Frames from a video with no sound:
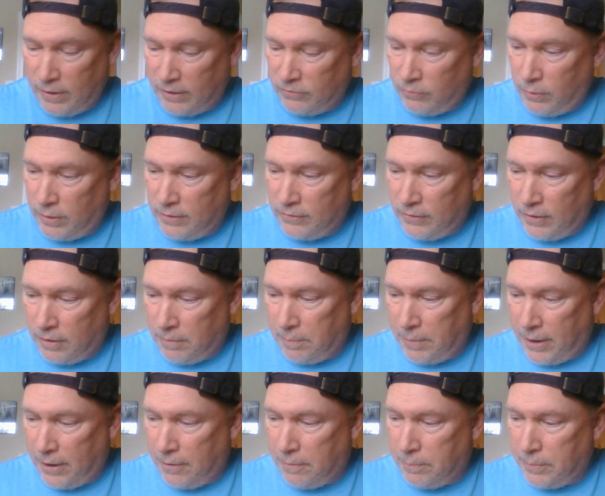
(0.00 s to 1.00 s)
That's what it's all
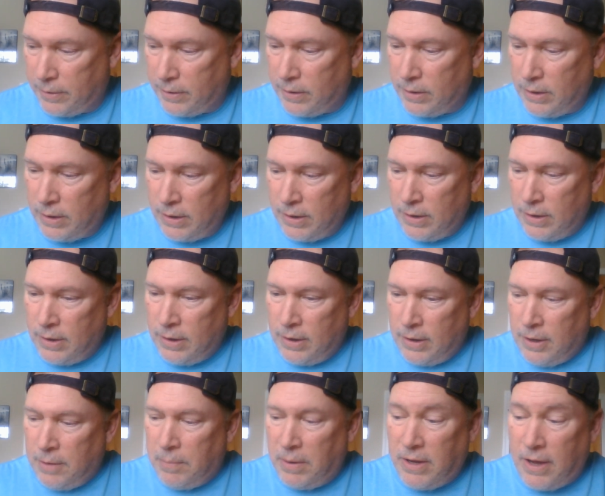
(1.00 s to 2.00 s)
about. But
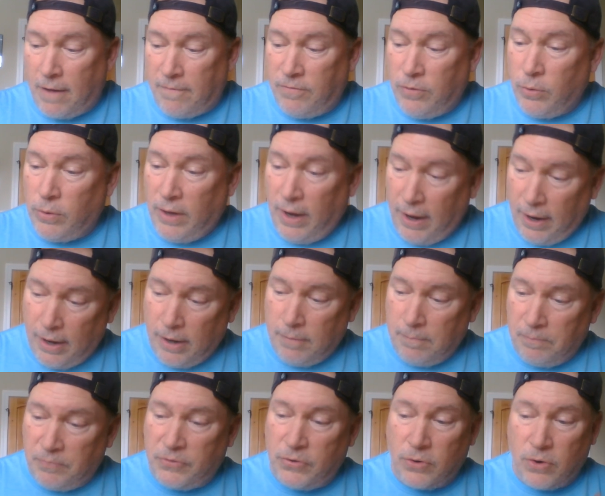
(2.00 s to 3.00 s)
But yeah, if you
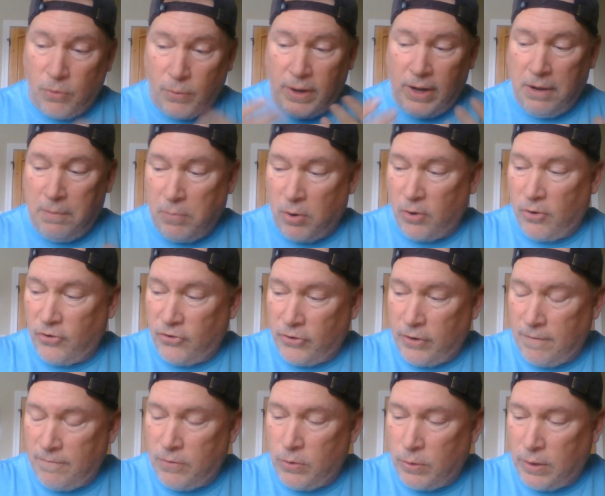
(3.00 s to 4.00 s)
can, to create immersion,
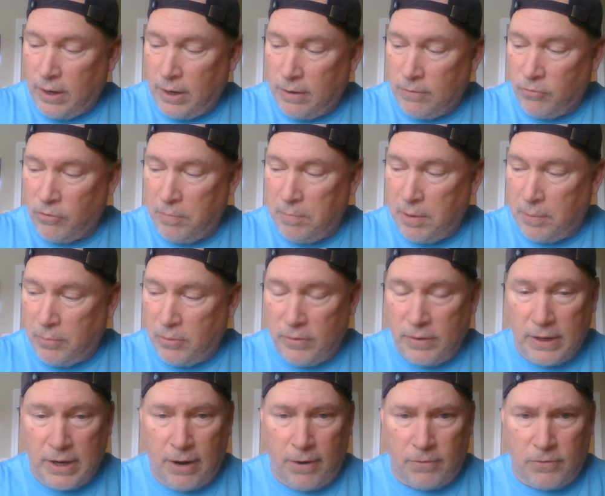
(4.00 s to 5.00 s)
if you can remember
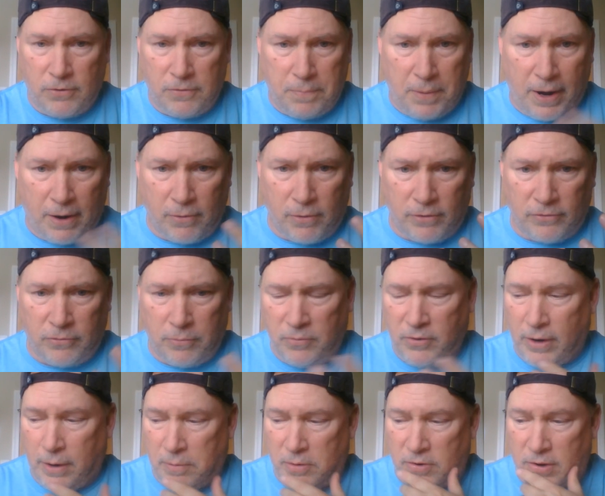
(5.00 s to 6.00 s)
the characters' backgrounds from
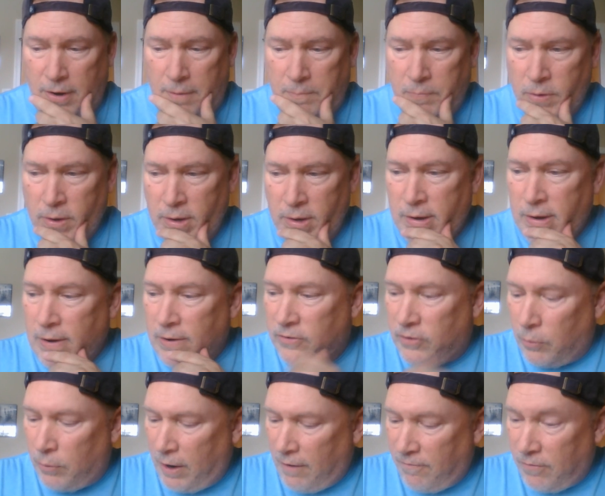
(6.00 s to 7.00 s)
time to time.
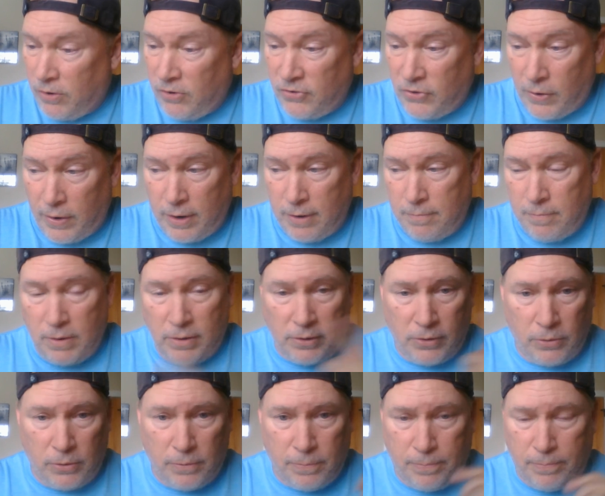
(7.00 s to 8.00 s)
So when I first started, a
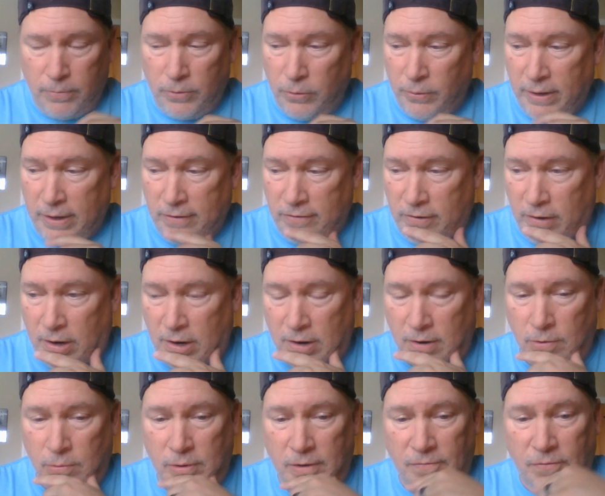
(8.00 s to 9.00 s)
little insight
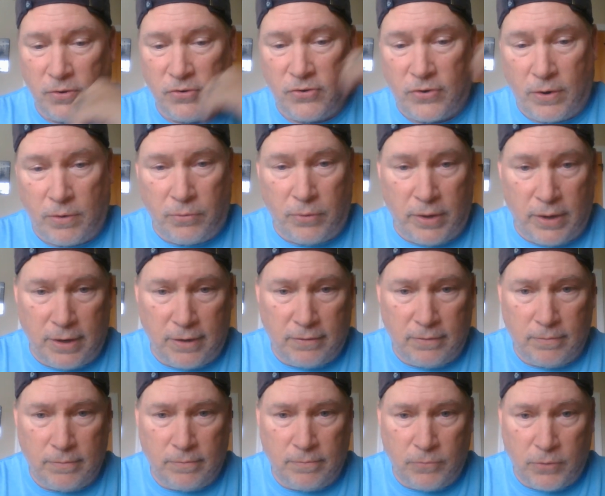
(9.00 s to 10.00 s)
here. When I first started running,
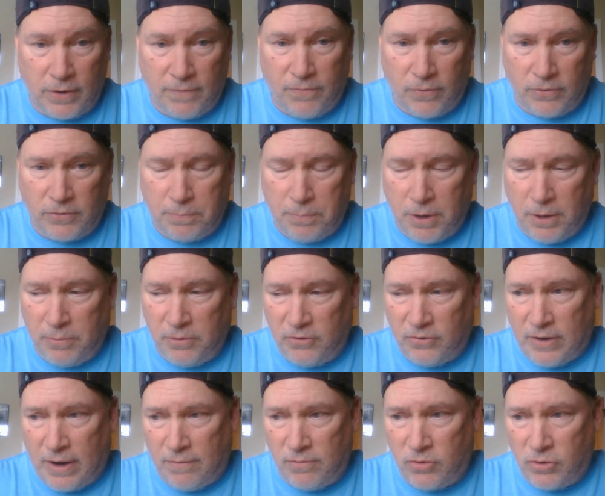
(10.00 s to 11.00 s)
when I first published
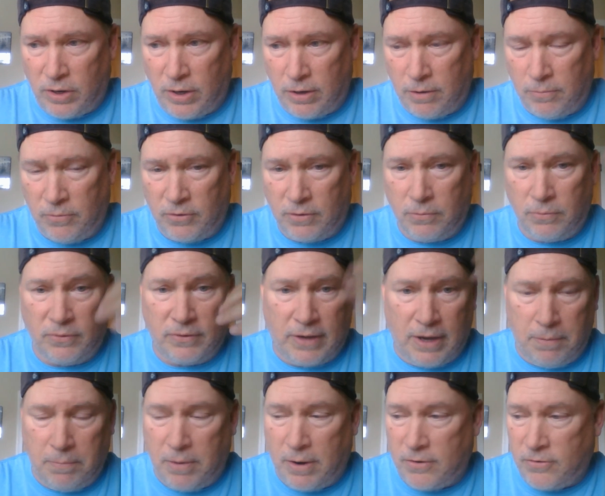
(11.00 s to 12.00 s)
Savage Kingdoms, and it was
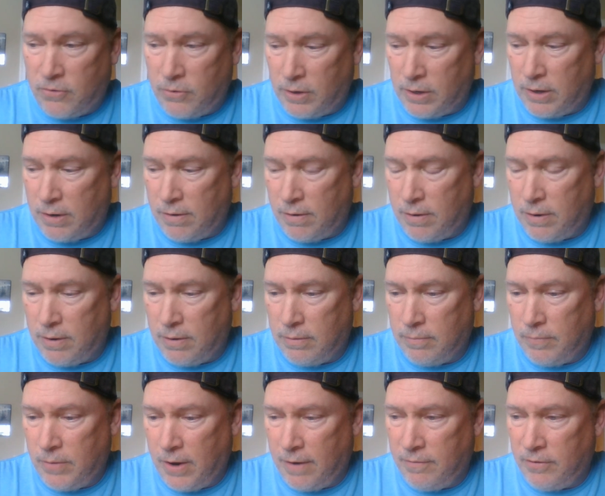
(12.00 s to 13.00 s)
game mastering, and
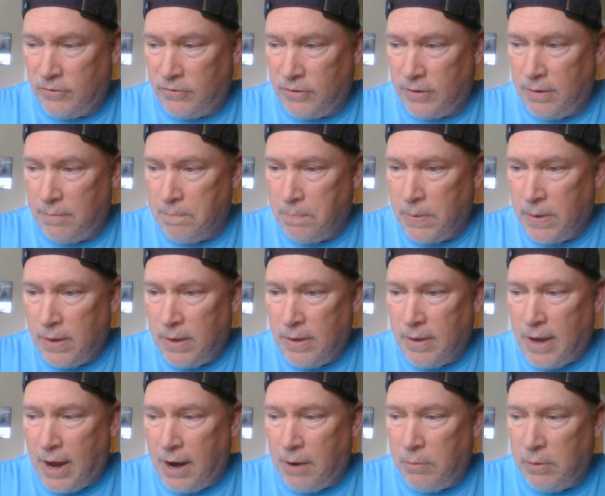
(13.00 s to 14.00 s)
obviously,
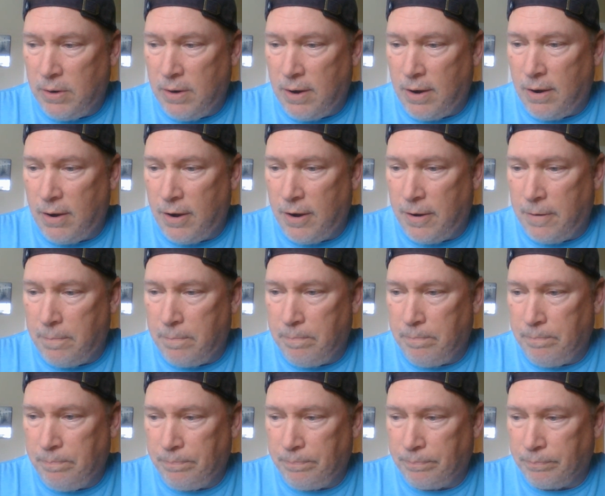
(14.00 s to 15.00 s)
I would. I
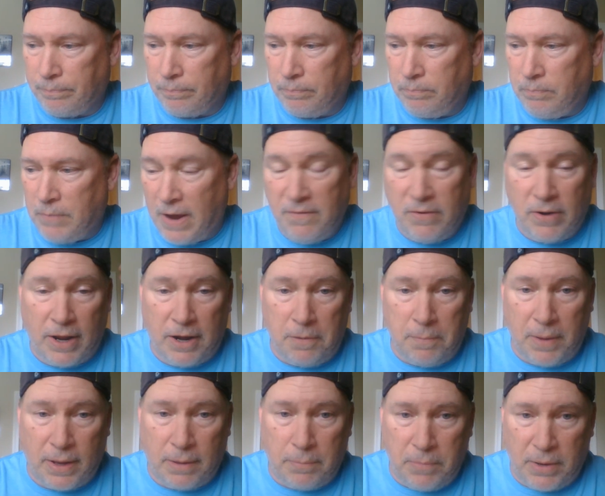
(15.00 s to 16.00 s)
even had
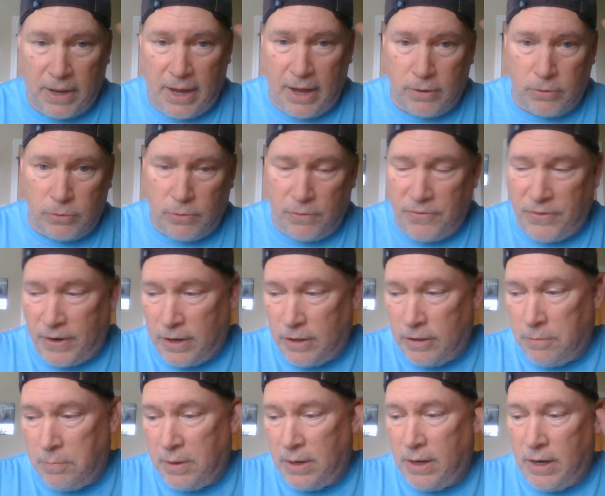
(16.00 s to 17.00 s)
a mechanical thing at
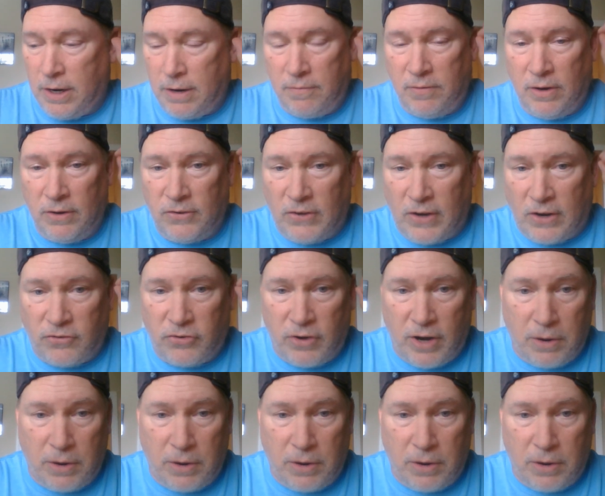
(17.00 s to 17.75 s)
the beginning of each session.